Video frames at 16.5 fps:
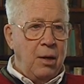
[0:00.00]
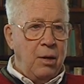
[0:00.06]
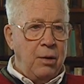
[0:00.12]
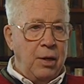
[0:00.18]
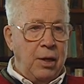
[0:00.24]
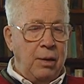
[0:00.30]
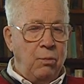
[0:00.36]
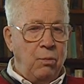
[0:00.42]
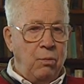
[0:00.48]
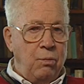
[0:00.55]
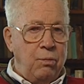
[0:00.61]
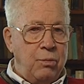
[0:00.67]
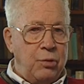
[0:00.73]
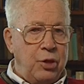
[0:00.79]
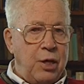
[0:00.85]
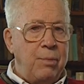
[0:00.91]
The
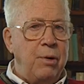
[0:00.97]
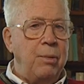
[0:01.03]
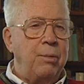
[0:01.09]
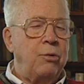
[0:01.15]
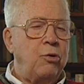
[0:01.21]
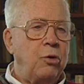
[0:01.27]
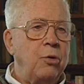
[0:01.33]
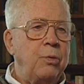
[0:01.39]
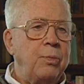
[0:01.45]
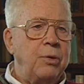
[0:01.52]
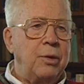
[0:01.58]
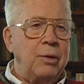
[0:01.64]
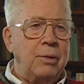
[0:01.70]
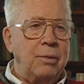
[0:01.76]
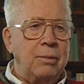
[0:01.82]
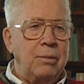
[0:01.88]
summer
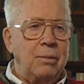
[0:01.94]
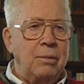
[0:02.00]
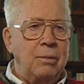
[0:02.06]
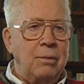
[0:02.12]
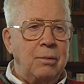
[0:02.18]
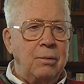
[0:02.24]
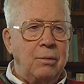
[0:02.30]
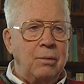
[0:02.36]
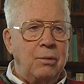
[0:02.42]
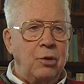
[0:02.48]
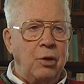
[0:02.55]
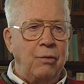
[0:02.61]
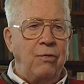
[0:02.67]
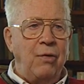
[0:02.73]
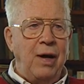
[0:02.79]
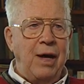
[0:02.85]
troops
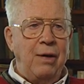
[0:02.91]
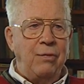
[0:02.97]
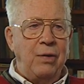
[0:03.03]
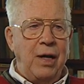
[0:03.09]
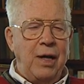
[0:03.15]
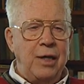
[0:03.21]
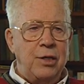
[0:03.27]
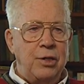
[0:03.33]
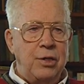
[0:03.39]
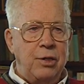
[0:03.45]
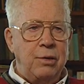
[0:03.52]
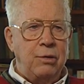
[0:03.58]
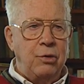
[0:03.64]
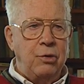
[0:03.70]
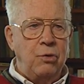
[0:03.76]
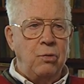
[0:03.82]
took 5 days
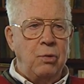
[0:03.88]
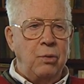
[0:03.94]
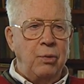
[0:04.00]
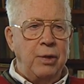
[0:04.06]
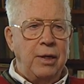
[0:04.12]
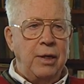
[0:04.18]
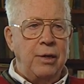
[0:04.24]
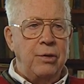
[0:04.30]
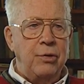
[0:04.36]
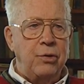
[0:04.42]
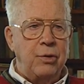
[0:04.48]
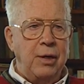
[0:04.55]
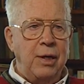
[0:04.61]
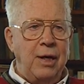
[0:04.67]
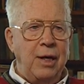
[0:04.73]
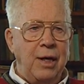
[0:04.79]
to do what we did in
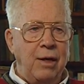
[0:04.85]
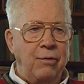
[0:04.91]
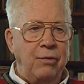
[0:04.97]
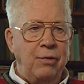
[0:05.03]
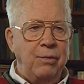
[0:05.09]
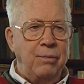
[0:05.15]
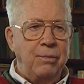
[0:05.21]
3.5.